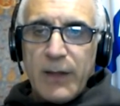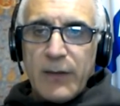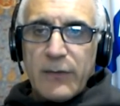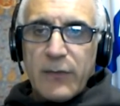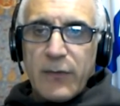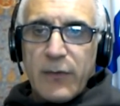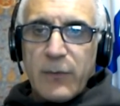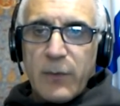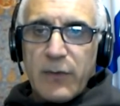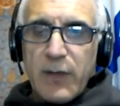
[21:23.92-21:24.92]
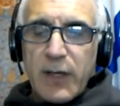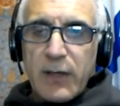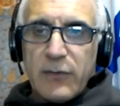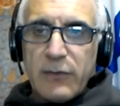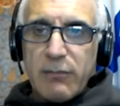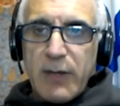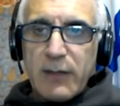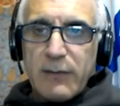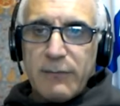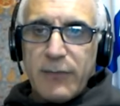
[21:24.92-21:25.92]
So this was like a
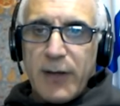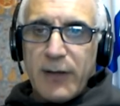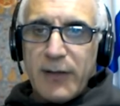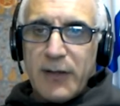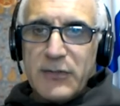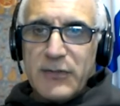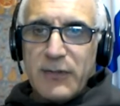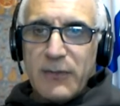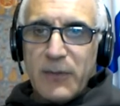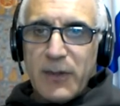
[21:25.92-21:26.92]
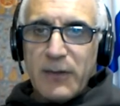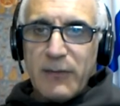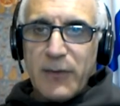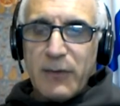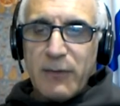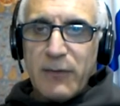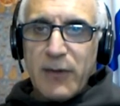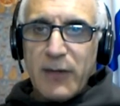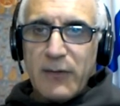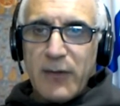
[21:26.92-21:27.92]
direct violation of what the Vicar of
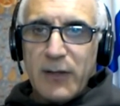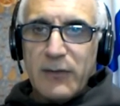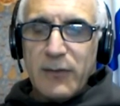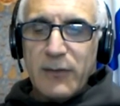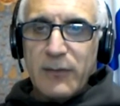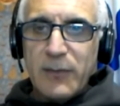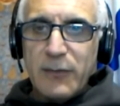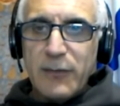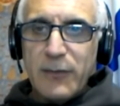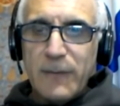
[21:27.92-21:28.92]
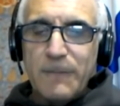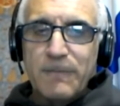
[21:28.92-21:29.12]
Christ had told them to do.